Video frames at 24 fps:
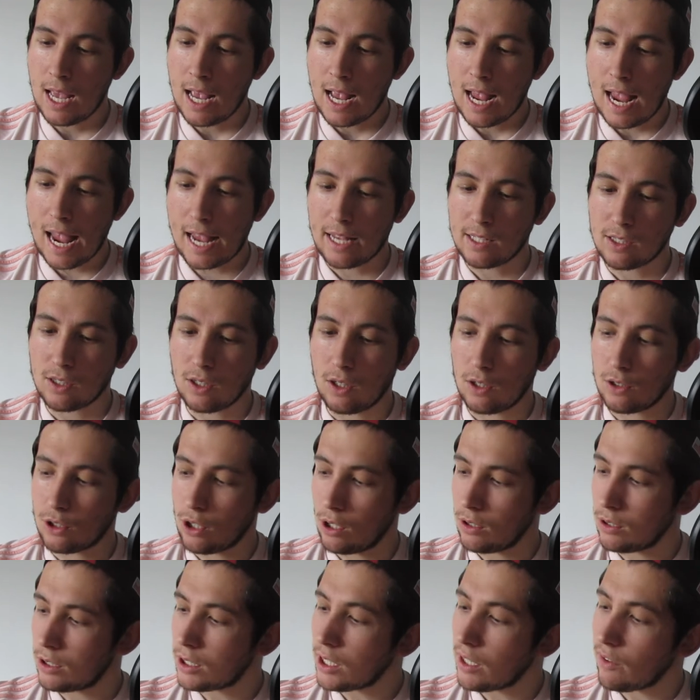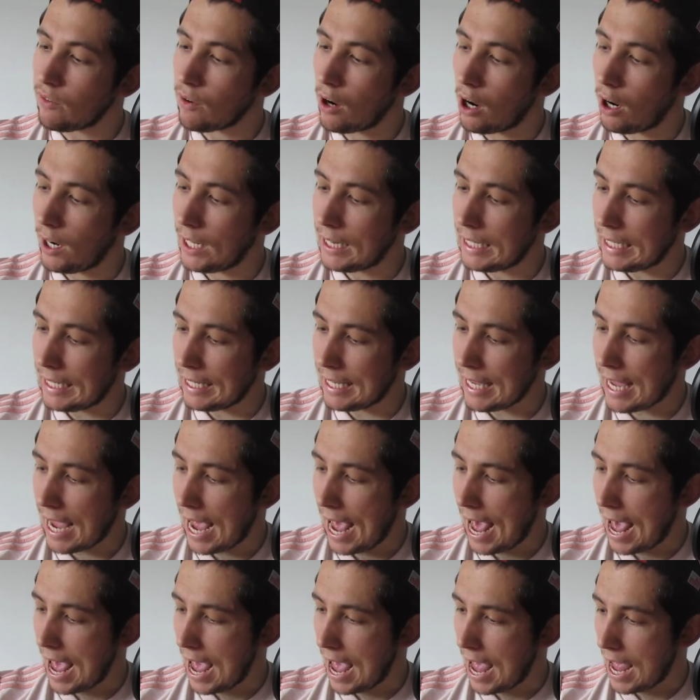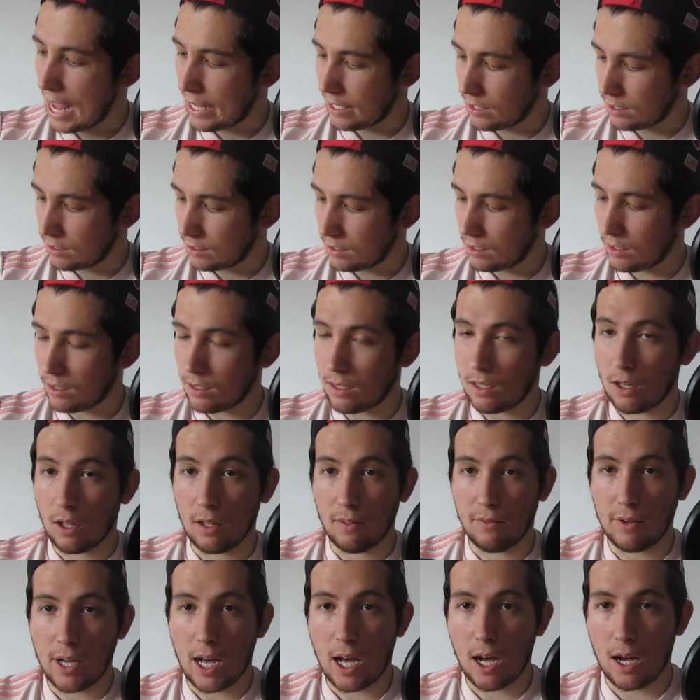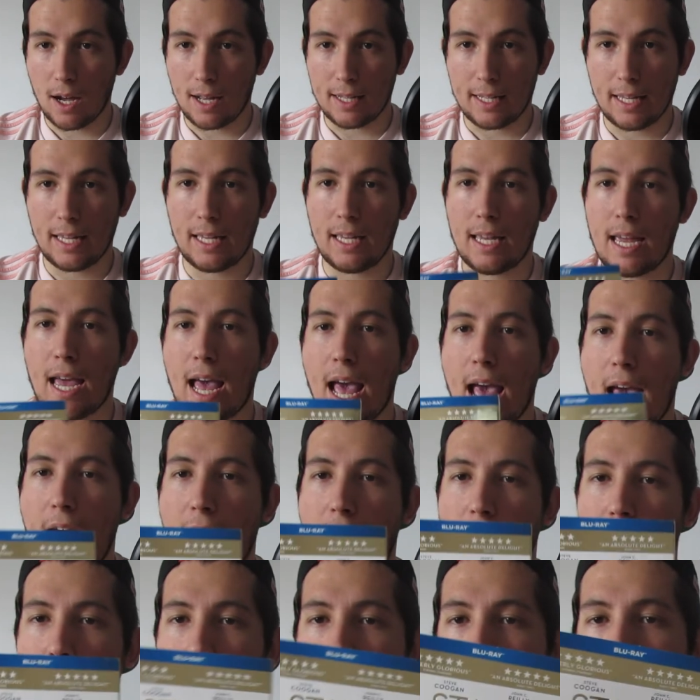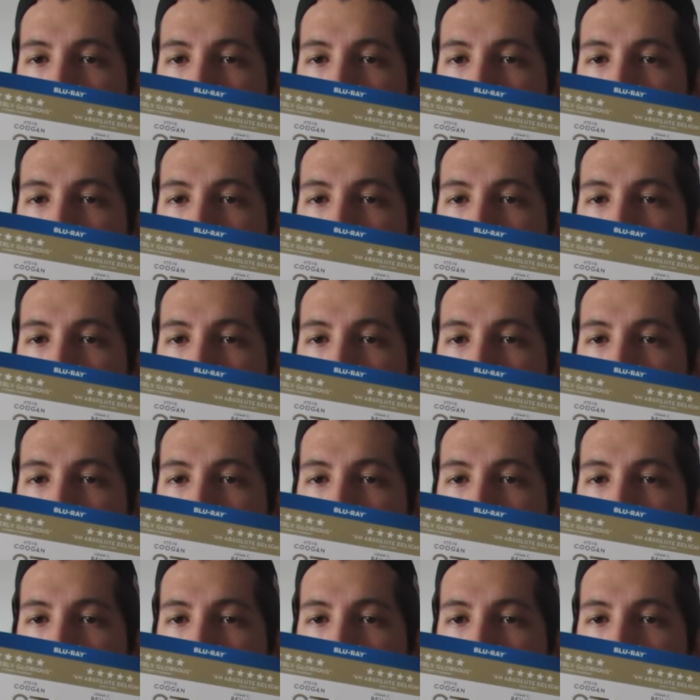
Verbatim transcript: And it's got John C. Reilly as Oliver Hardy and